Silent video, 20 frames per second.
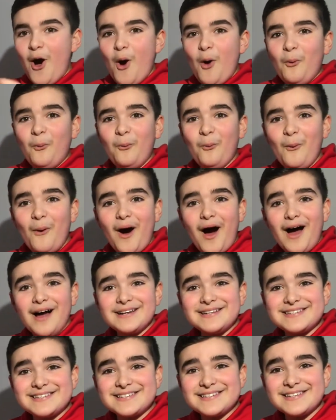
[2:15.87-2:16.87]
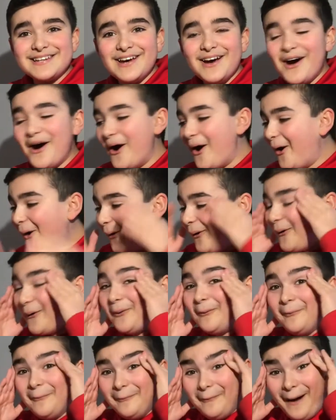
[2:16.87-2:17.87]
What?
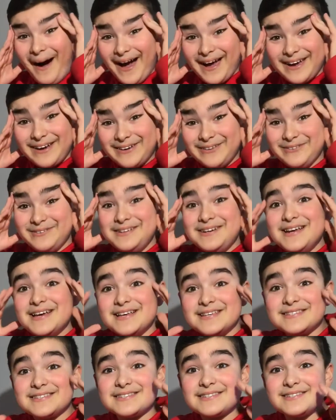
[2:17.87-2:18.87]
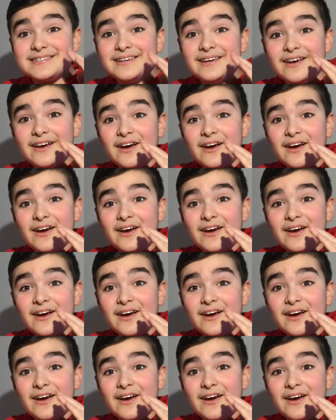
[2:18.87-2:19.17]
Oh my goodness!